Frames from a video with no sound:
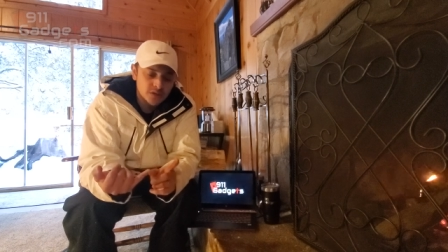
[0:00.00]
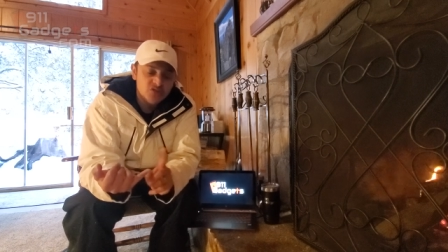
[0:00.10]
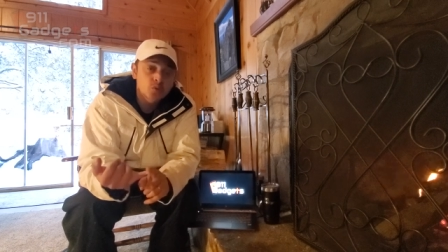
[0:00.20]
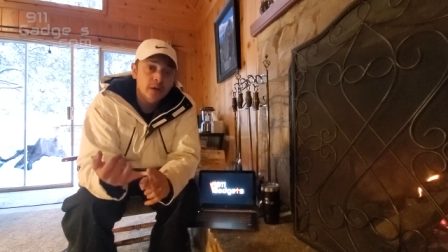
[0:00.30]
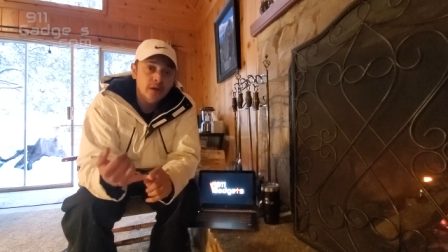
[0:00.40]

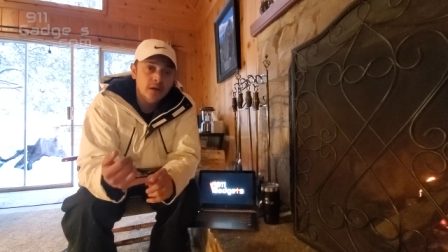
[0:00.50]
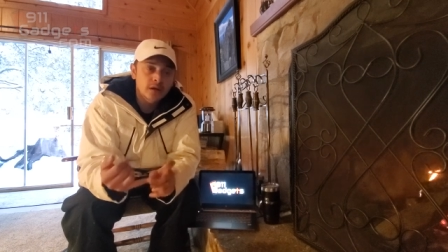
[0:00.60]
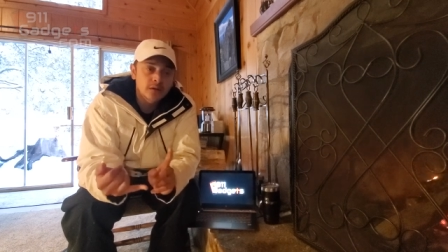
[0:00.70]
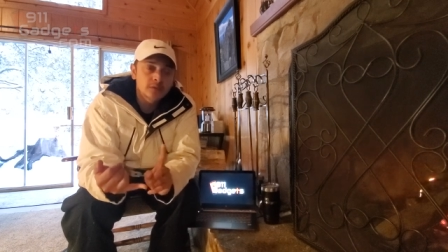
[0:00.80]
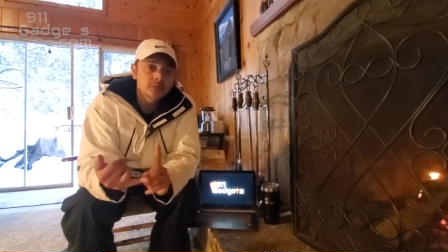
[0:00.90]
Square,
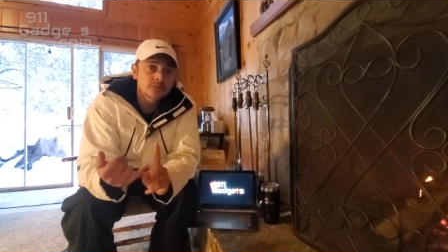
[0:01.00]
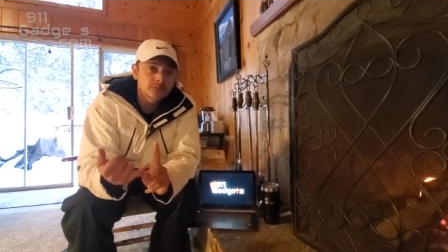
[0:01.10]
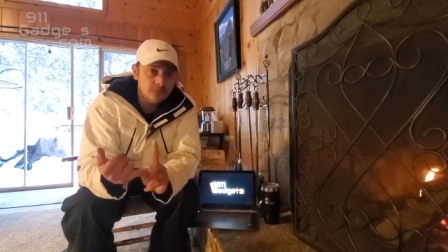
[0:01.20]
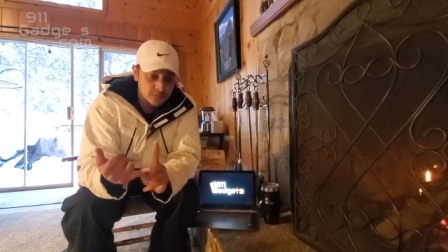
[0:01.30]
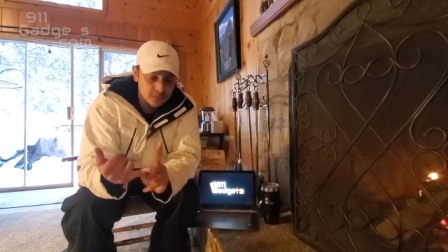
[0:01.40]
uh,
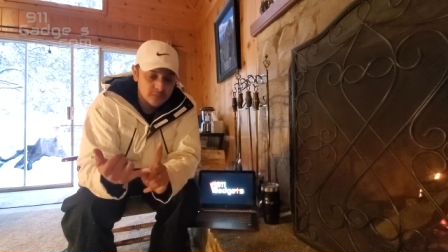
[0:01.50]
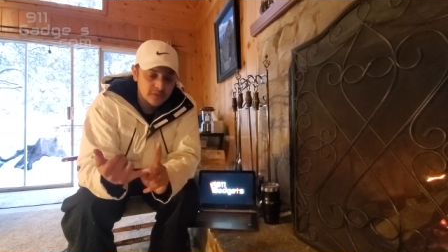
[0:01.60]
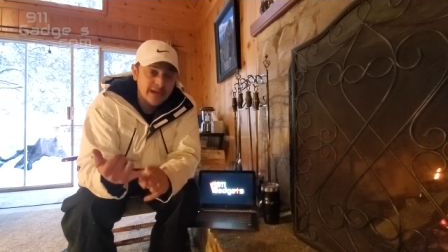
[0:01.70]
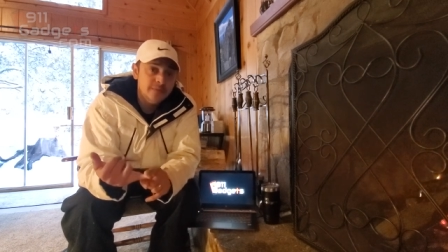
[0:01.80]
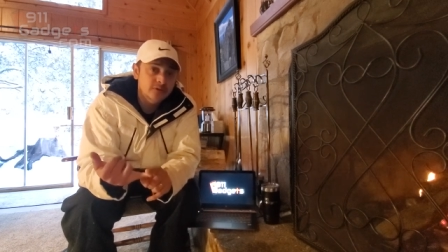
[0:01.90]

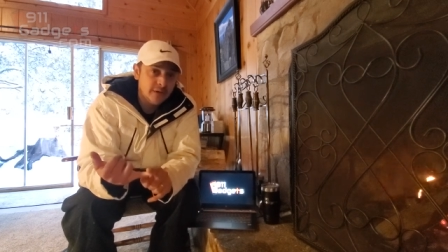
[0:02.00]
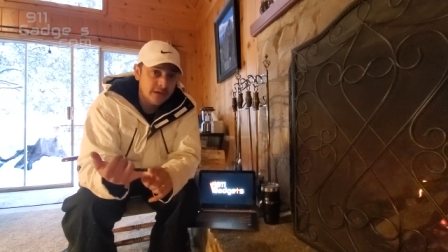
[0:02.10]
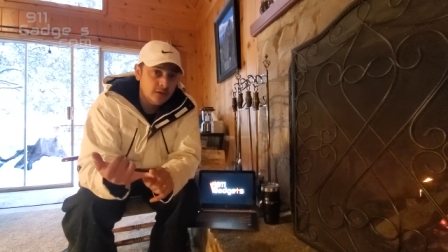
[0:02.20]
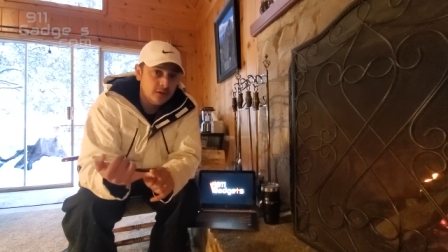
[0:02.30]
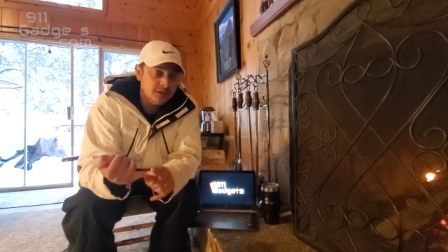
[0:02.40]
debit
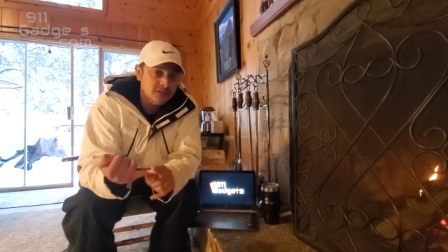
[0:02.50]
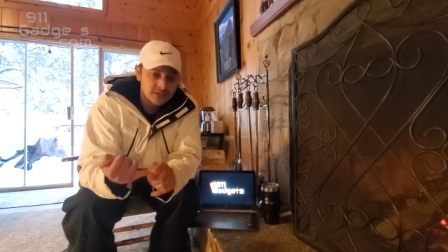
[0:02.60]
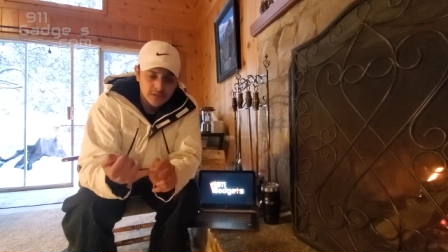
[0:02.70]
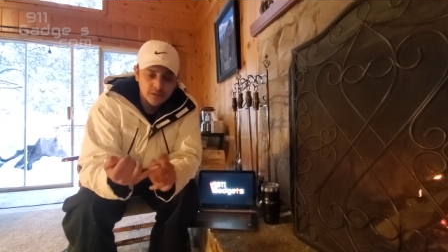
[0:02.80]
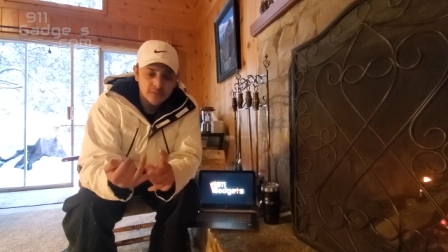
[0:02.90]
credit cards,
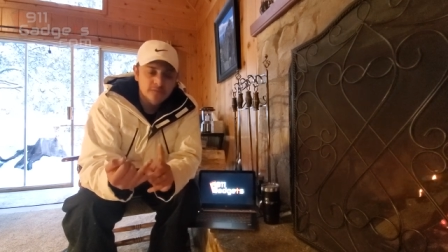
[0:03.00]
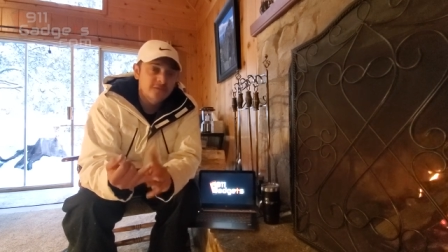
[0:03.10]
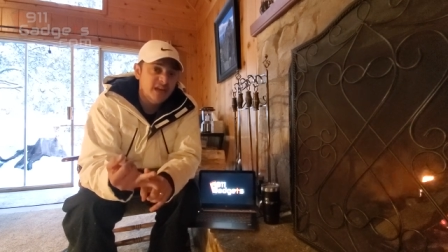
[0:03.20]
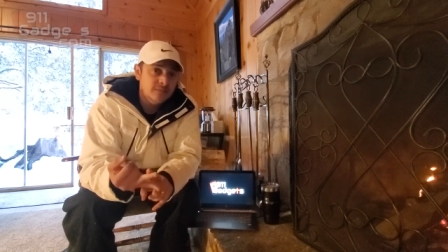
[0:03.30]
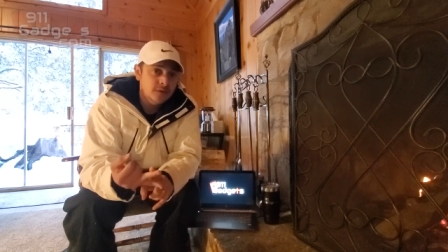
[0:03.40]

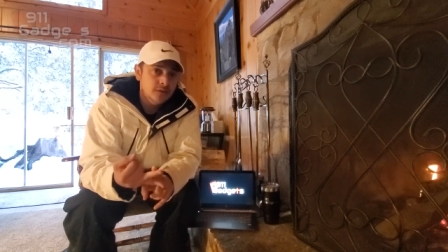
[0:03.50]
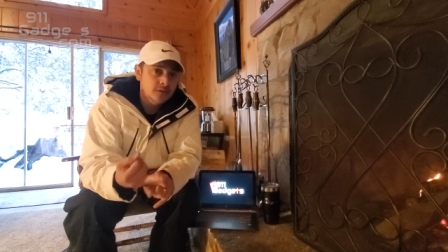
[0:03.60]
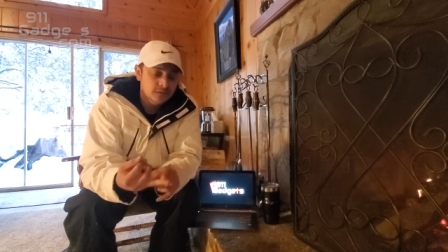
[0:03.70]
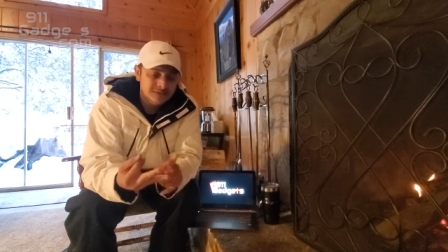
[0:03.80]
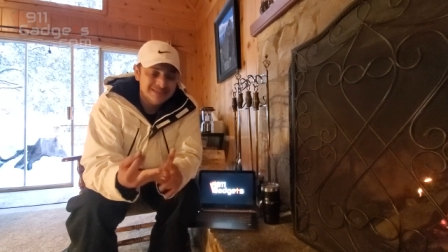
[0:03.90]

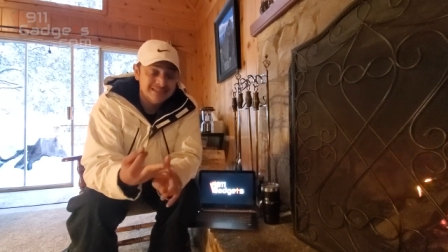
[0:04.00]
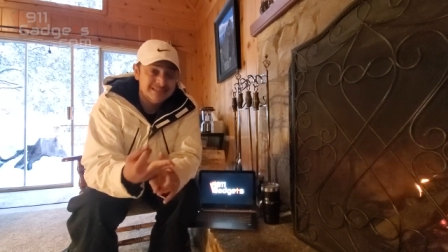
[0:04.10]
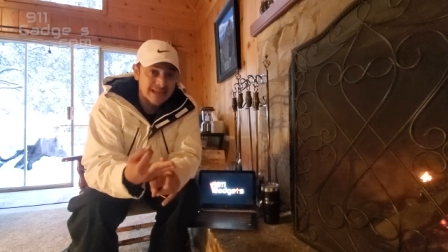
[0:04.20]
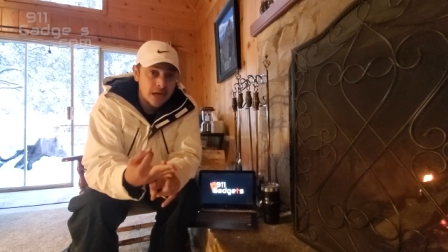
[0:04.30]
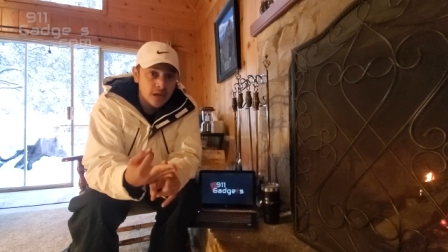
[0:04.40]
Venmo,
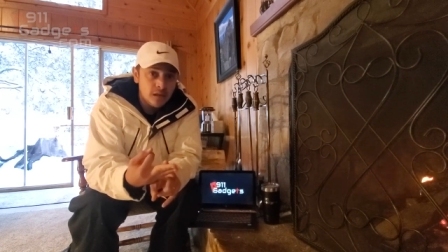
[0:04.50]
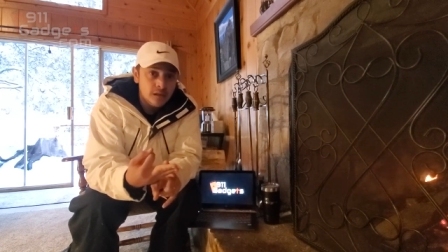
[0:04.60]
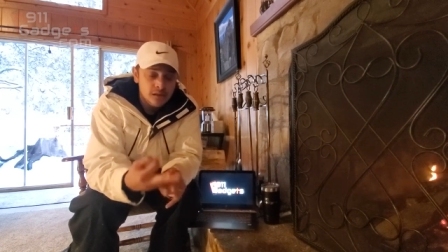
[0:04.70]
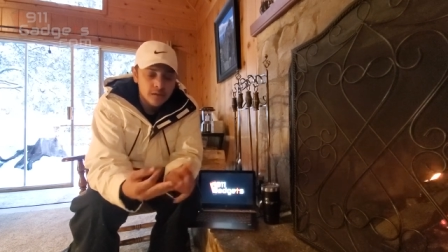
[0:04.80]
Zelle,